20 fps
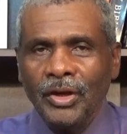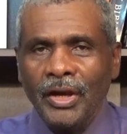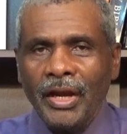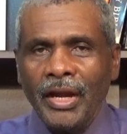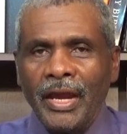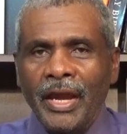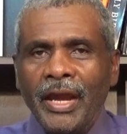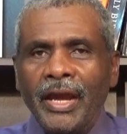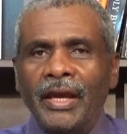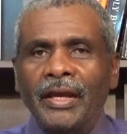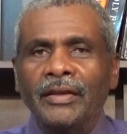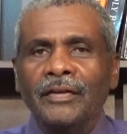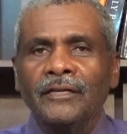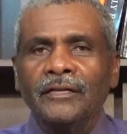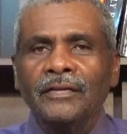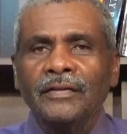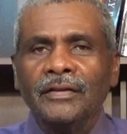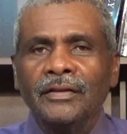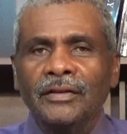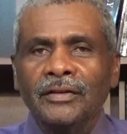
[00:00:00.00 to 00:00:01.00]

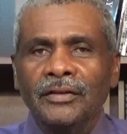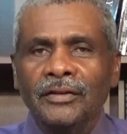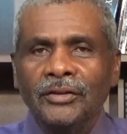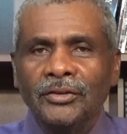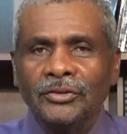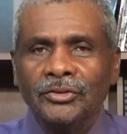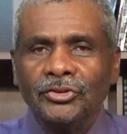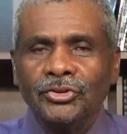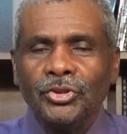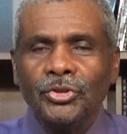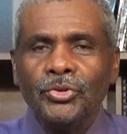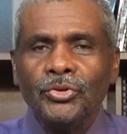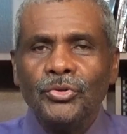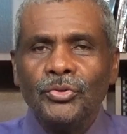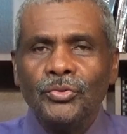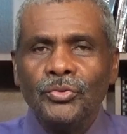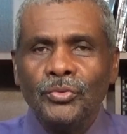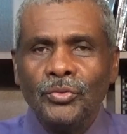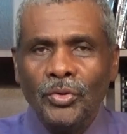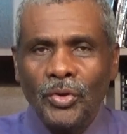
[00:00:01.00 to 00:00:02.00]
and
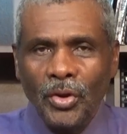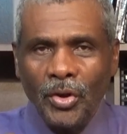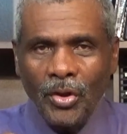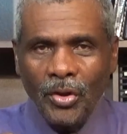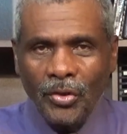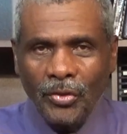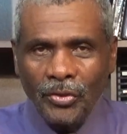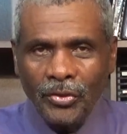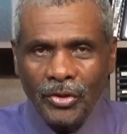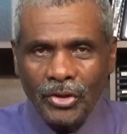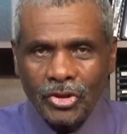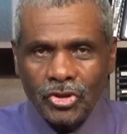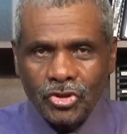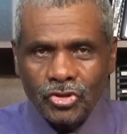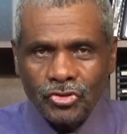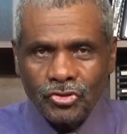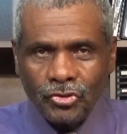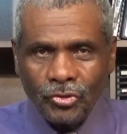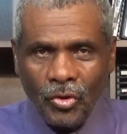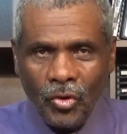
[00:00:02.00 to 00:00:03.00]
to
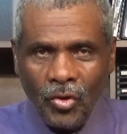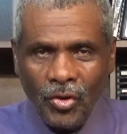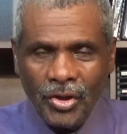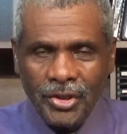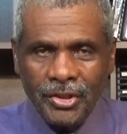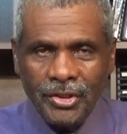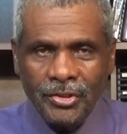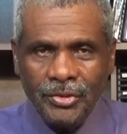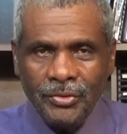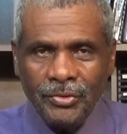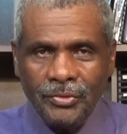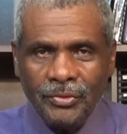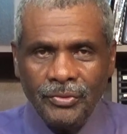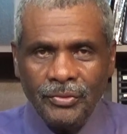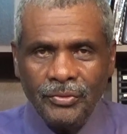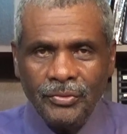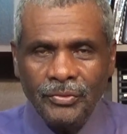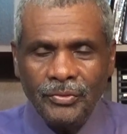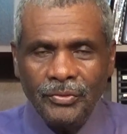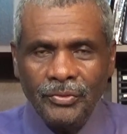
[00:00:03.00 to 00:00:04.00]
destroy you.
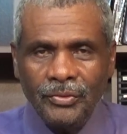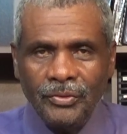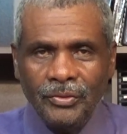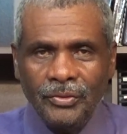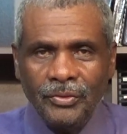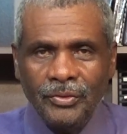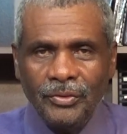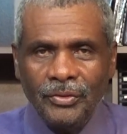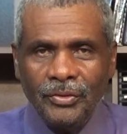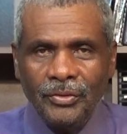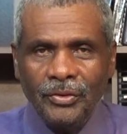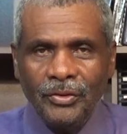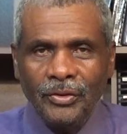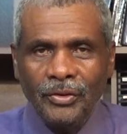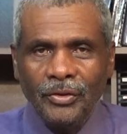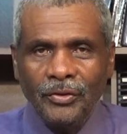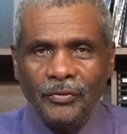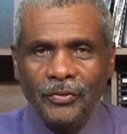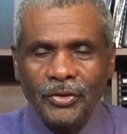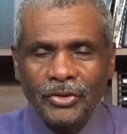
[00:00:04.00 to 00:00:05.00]

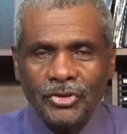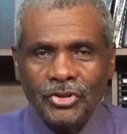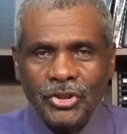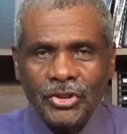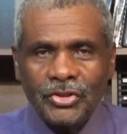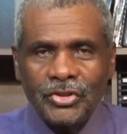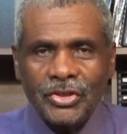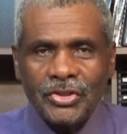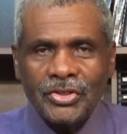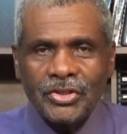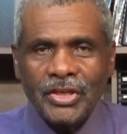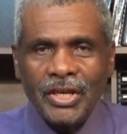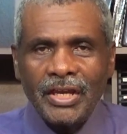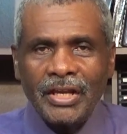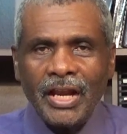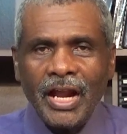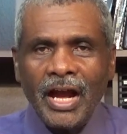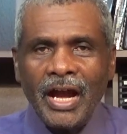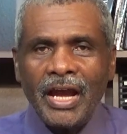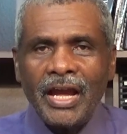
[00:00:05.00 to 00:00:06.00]
For Jesus
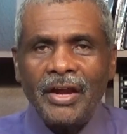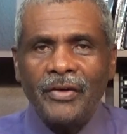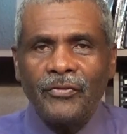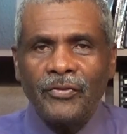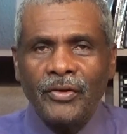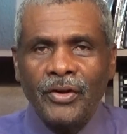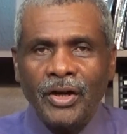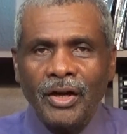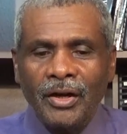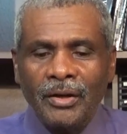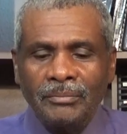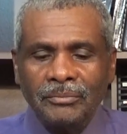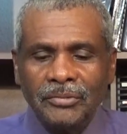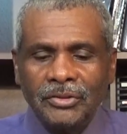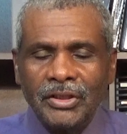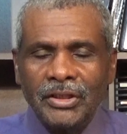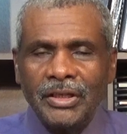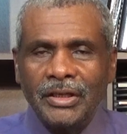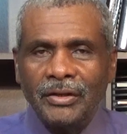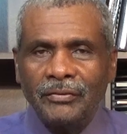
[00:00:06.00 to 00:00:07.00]
said, "I have come
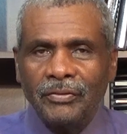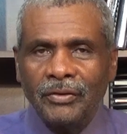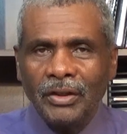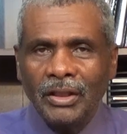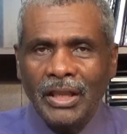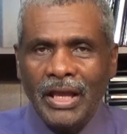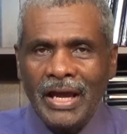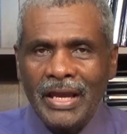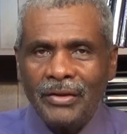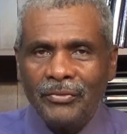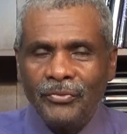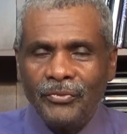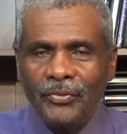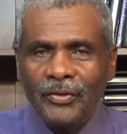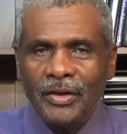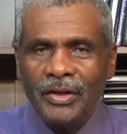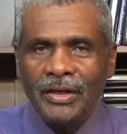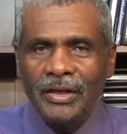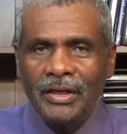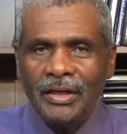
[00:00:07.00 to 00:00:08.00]
to give life
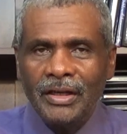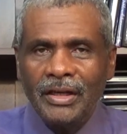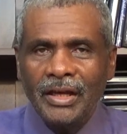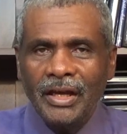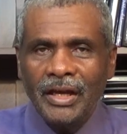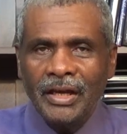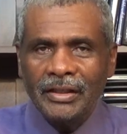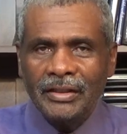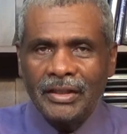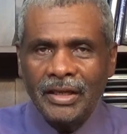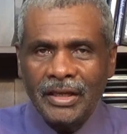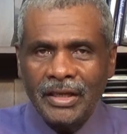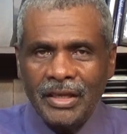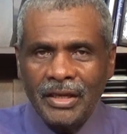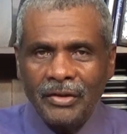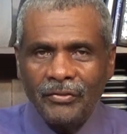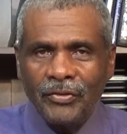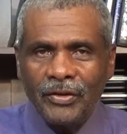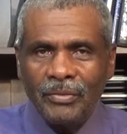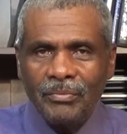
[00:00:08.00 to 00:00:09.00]
and to
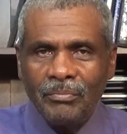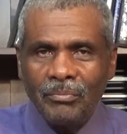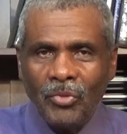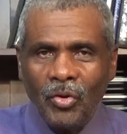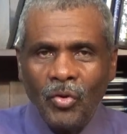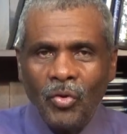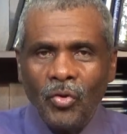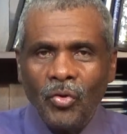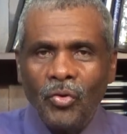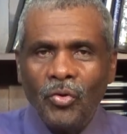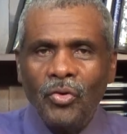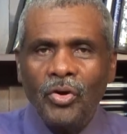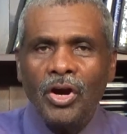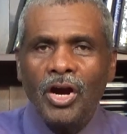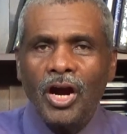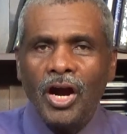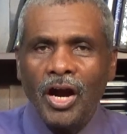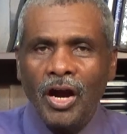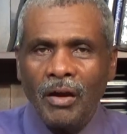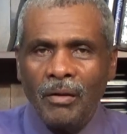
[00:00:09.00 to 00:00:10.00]
give it more
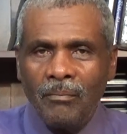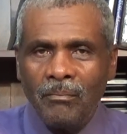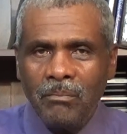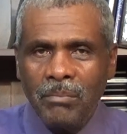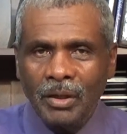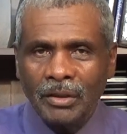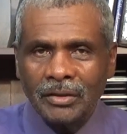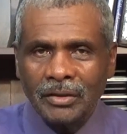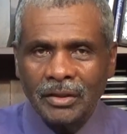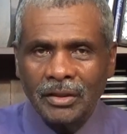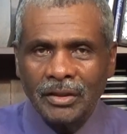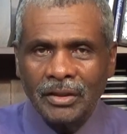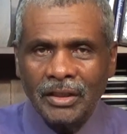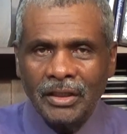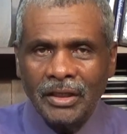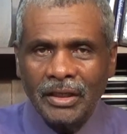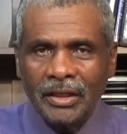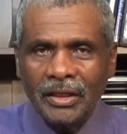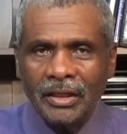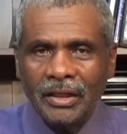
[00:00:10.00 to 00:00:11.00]

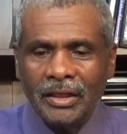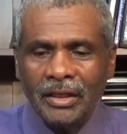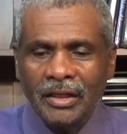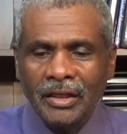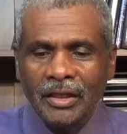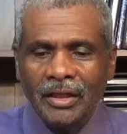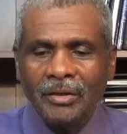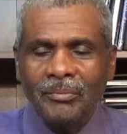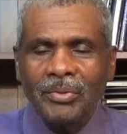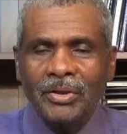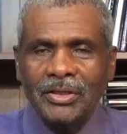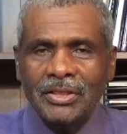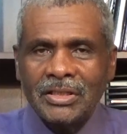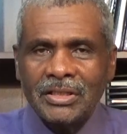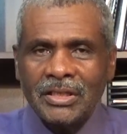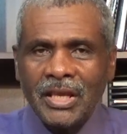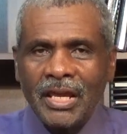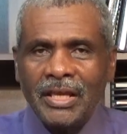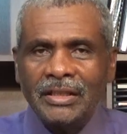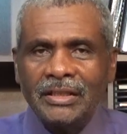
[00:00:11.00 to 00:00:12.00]
abundantly." But
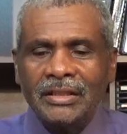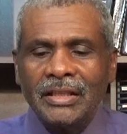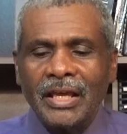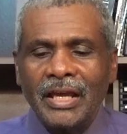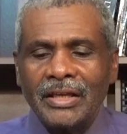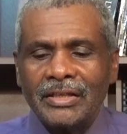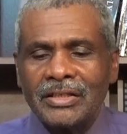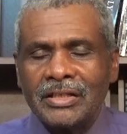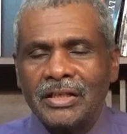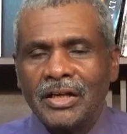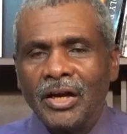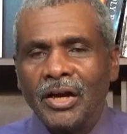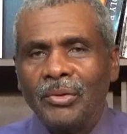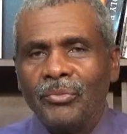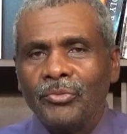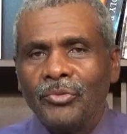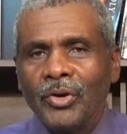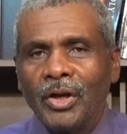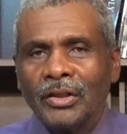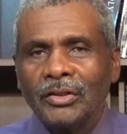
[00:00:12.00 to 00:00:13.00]
Satan has
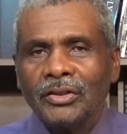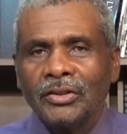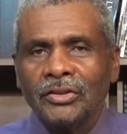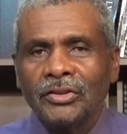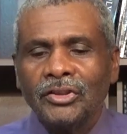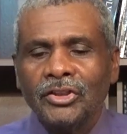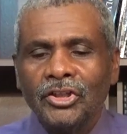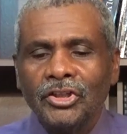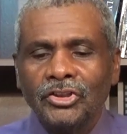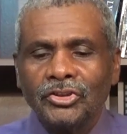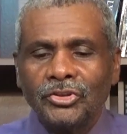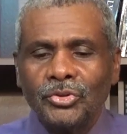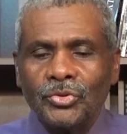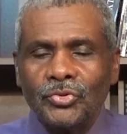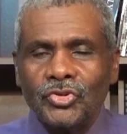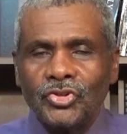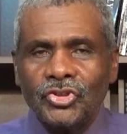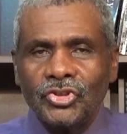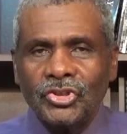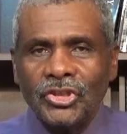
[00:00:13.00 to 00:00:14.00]
come rather to
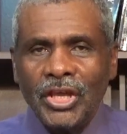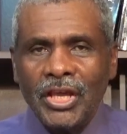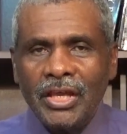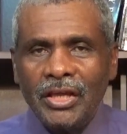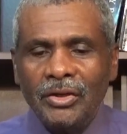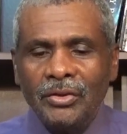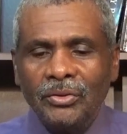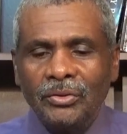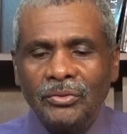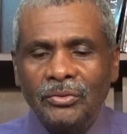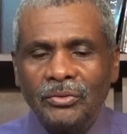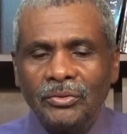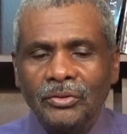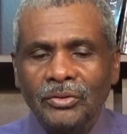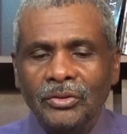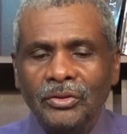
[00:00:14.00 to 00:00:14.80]
steal,